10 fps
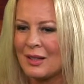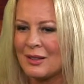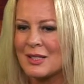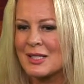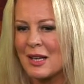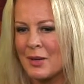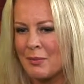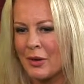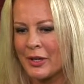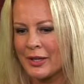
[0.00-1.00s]
Design,
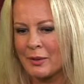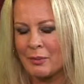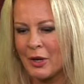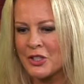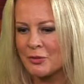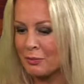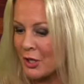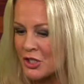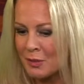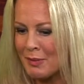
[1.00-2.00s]
marketing,
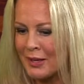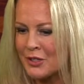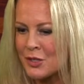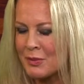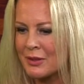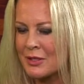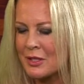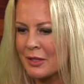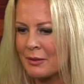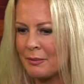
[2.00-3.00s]
project management.
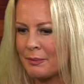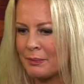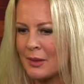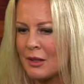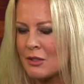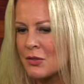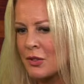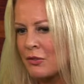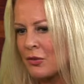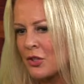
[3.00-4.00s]
I was very
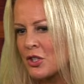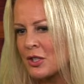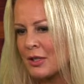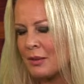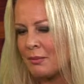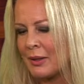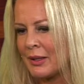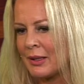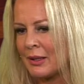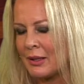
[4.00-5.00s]
fortunate in
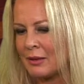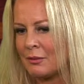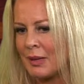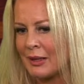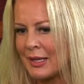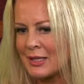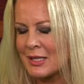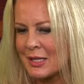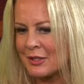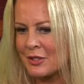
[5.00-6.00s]
my late
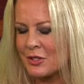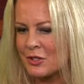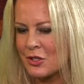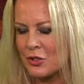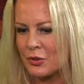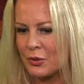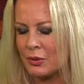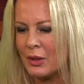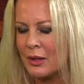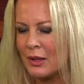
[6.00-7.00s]
teens to
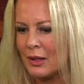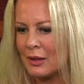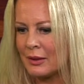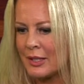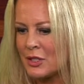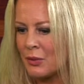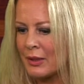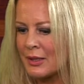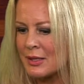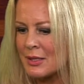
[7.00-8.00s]
late
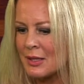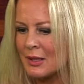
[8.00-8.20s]
20s.